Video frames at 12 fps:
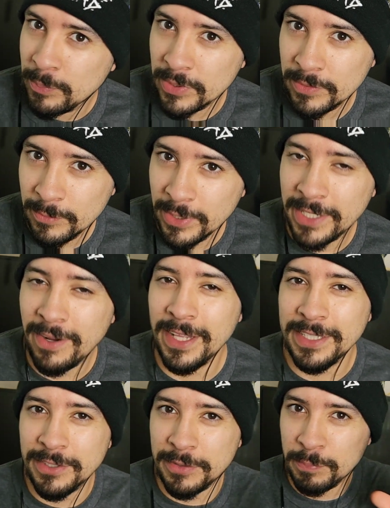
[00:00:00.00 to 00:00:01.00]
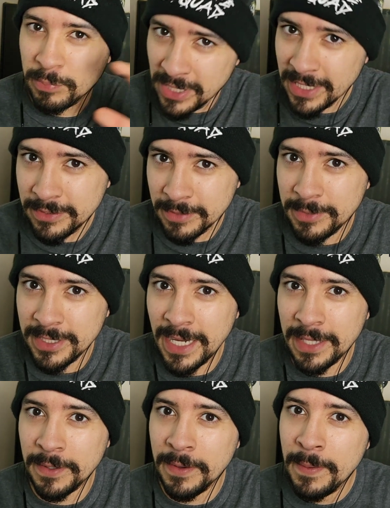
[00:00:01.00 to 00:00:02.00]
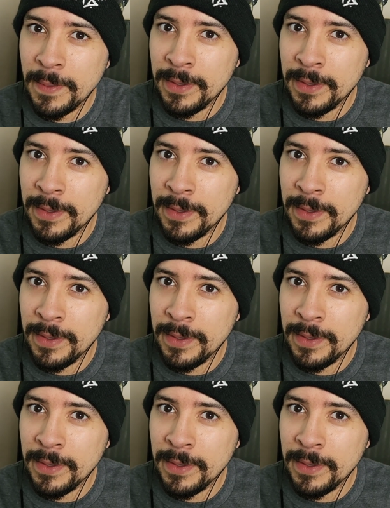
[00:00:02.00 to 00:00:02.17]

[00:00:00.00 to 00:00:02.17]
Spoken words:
What do you call it? Just clench them together,